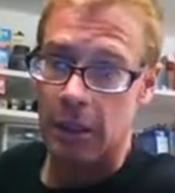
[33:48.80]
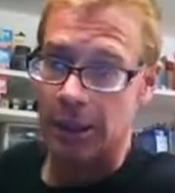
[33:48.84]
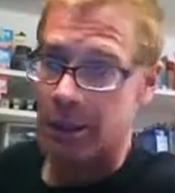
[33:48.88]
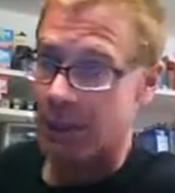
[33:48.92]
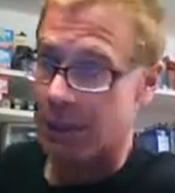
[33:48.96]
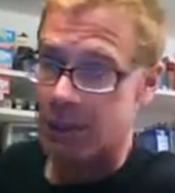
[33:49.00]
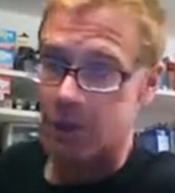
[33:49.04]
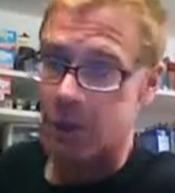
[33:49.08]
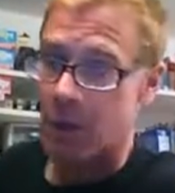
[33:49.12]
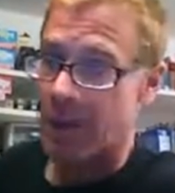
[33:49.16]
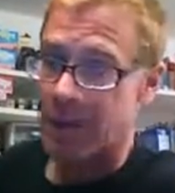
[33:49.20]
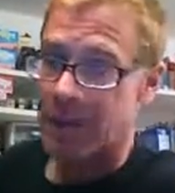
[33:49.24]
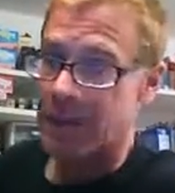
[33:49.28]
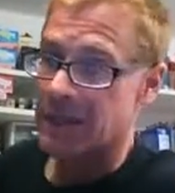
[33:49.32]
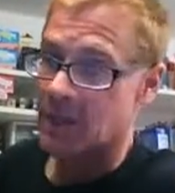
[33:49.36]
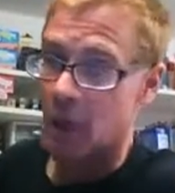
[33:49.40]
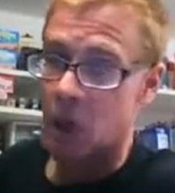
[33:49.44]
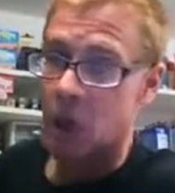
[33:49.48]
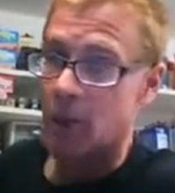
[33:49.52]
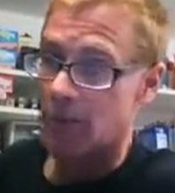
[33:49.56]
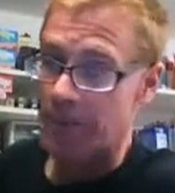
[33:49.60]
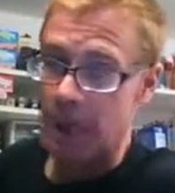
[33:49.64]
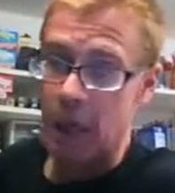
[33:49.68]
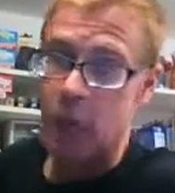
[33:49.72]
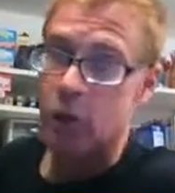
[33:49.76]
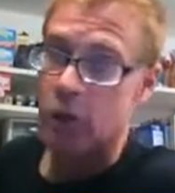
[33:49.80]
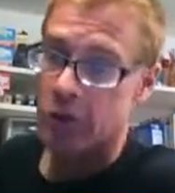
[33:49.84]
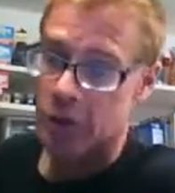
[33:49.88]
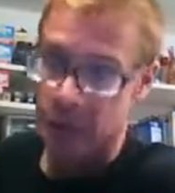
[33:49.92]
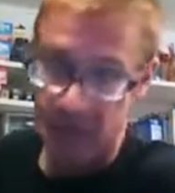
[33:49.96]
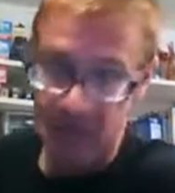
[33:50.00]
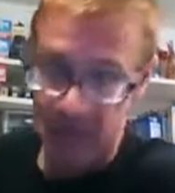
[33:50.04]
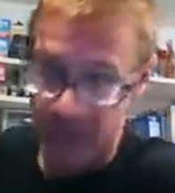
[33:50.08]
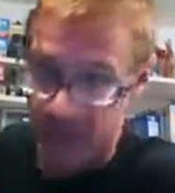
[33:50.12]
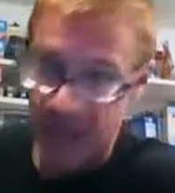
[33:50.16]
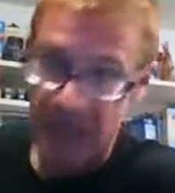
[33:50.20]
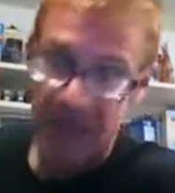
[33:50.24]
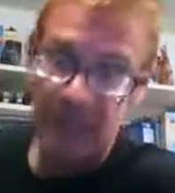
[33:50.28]
And that's why they don't
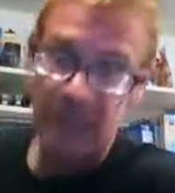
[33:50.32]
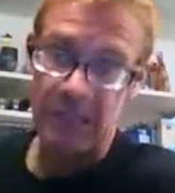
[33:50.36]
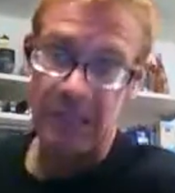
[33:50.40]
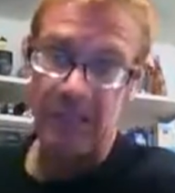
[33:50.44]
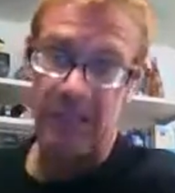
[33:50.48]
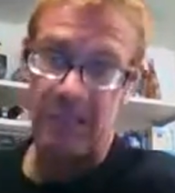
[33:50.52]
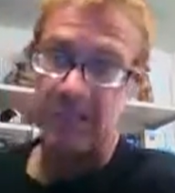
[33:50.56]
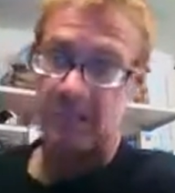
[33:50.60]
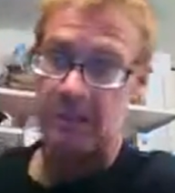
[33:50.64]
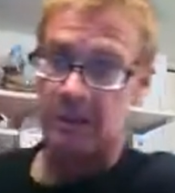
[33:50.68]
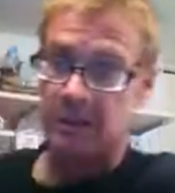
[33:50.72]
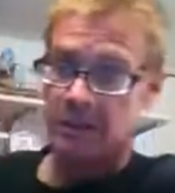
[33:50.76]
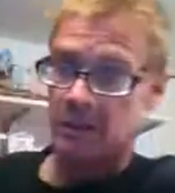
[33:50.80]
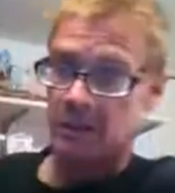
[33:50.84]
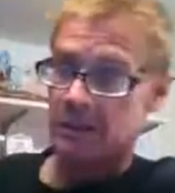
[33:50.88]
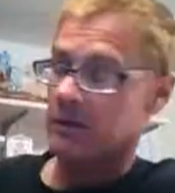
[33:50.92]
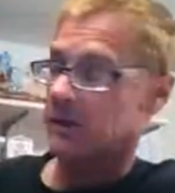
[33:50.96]
post their face.